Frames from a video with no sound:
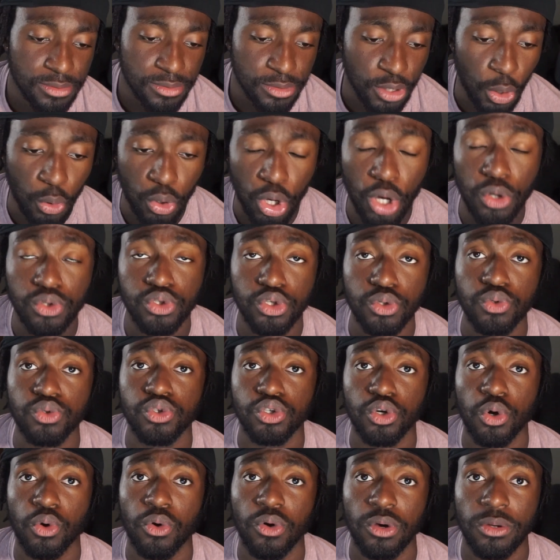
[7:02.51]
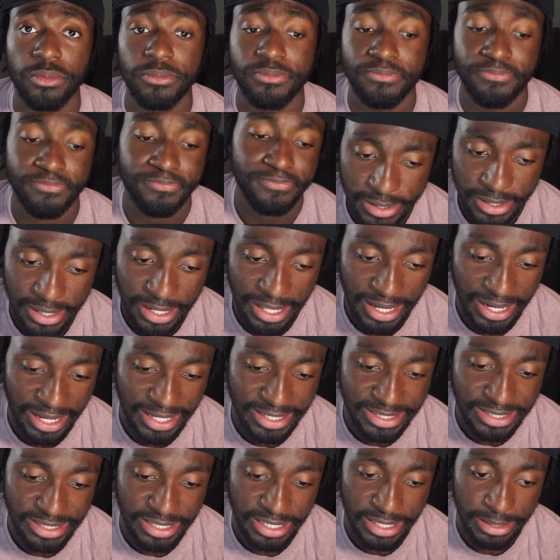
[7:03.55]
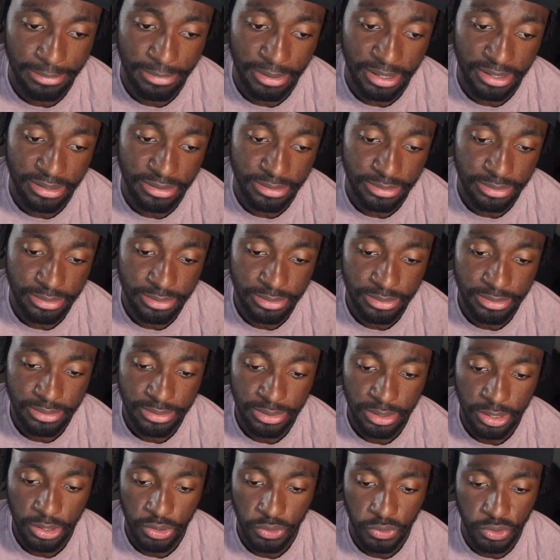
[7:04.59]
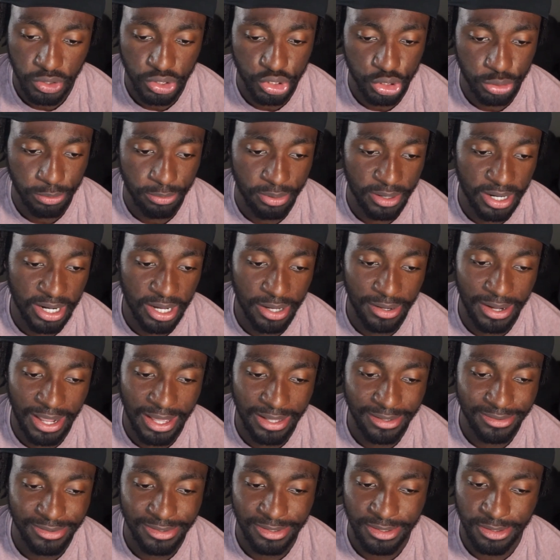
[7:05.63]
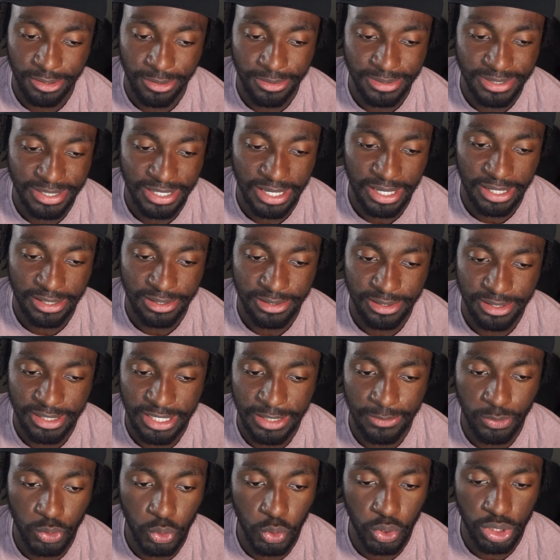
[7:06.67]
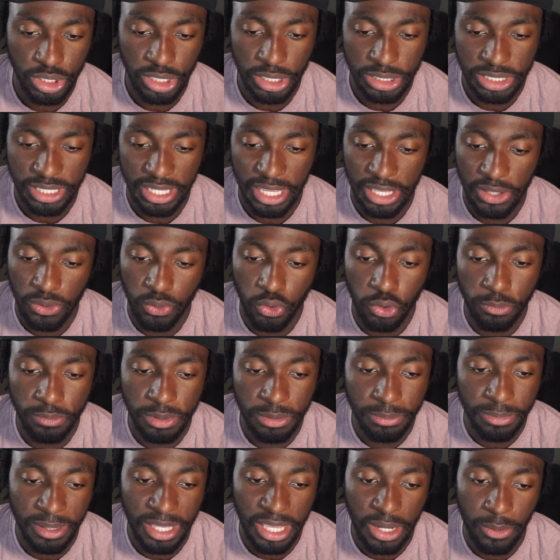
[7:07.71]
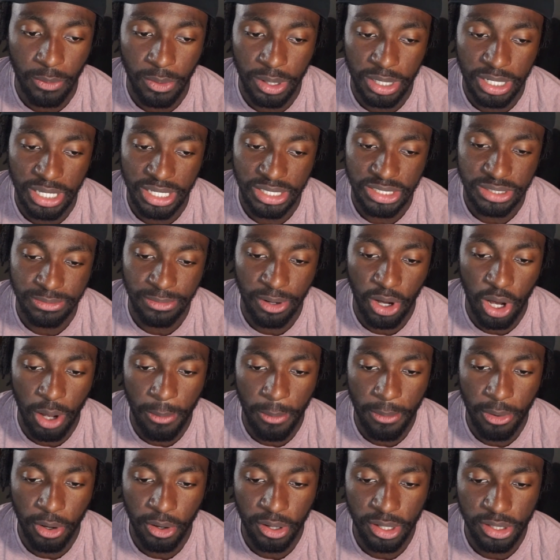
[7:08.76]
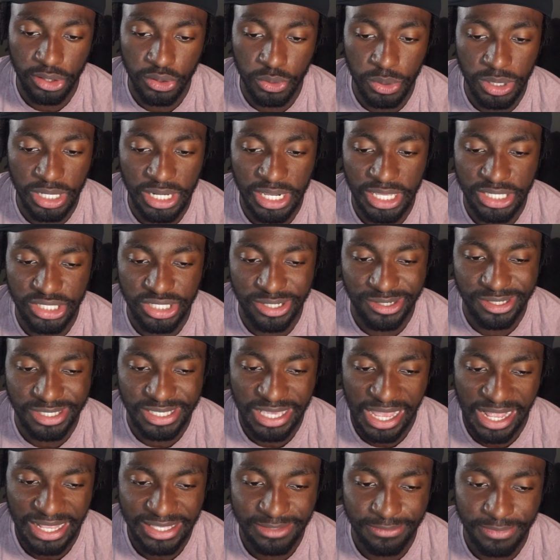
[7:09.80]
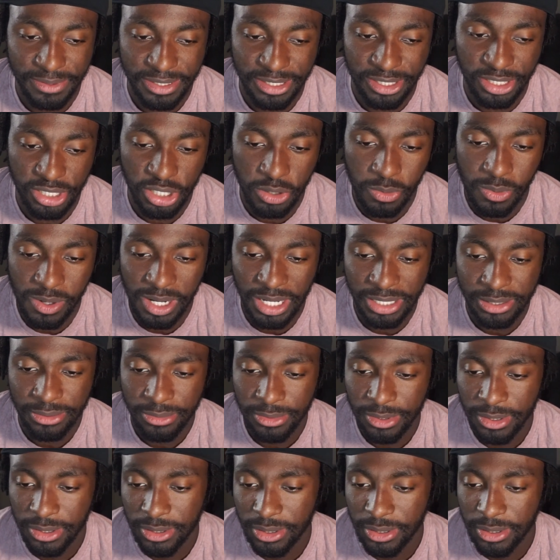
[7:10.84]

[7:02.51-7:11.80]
your go-to scorer? Like I said, bro, Christian Brown, you know what I'm saying? Keep doing your thing. You're going to be big one day. Jamal Murray, you didn't hit your shots, but you know what?